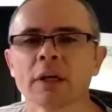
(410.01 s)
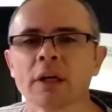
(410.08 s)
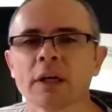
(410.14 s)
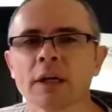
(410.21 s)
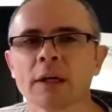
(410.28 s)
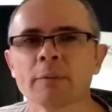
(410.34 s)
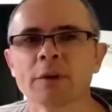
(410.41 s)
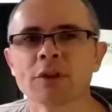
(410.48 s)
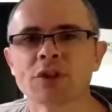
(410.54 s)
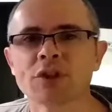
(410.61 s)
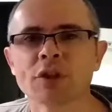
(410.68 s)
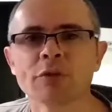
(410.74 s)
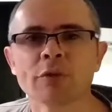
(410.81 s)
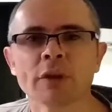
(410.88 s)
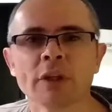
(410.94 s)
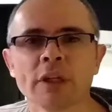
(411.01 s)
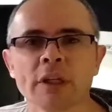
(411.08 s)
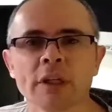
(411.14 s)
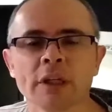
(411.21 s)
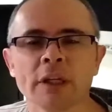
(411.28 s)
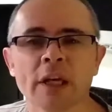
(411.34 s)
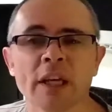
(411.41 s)
It's
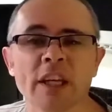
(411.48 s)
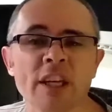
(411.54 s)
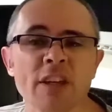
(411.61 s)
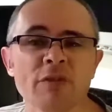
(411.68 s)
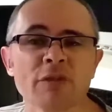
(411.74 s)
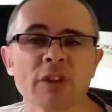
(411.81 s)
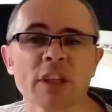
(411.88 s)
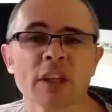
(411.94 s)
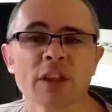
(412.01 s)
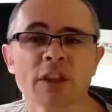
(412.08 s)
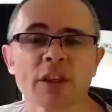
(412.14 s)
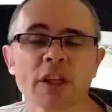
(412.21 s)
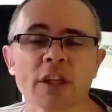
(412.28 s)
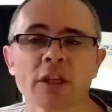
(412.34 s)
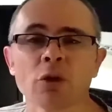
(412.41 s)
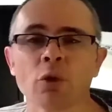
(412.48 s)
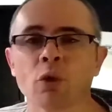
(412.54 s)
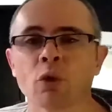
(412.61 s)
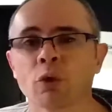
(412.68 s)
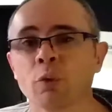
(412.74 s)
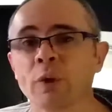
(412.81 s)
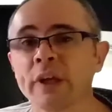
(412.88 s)
generally an evening thing
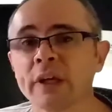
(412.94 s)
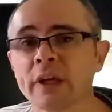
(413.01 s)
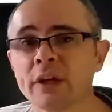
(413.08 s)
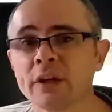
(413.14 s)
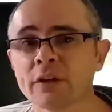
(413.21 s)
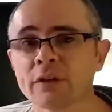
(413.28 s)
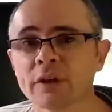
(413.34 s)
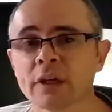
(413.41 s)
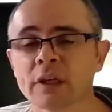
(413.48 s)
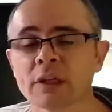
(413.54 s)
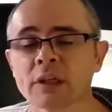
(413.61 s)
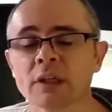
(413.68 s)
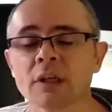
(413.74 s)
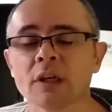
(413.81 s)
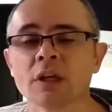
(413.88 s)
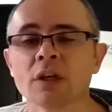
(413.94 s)
or a weekend thing.